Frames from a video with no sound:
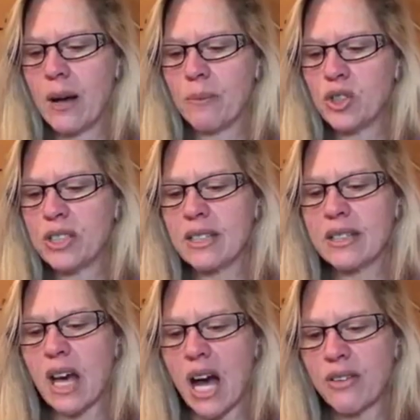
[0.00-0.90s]
She says,
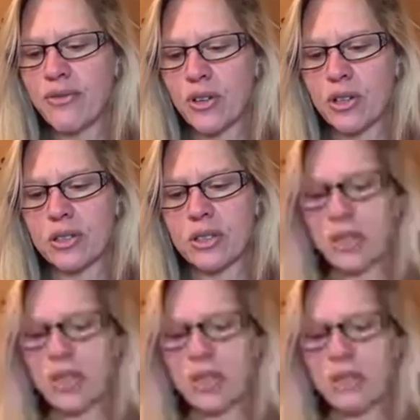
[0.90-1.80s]
God first,
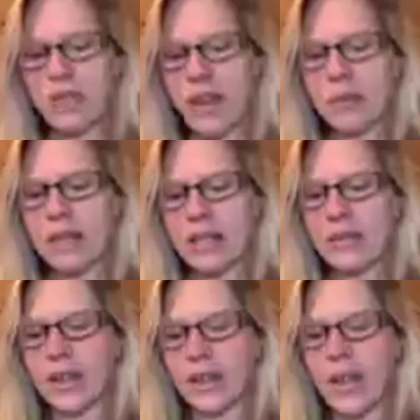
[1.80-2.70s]
just a family
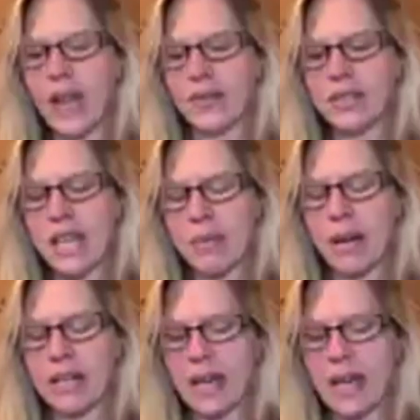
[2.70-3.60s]
living life day
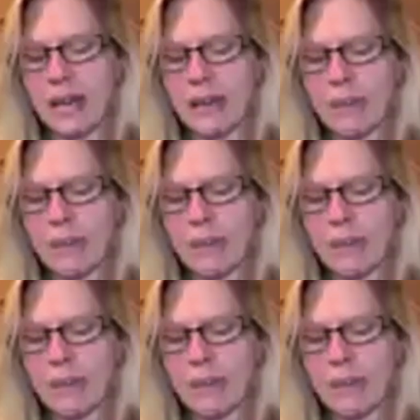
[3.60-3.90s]
by day.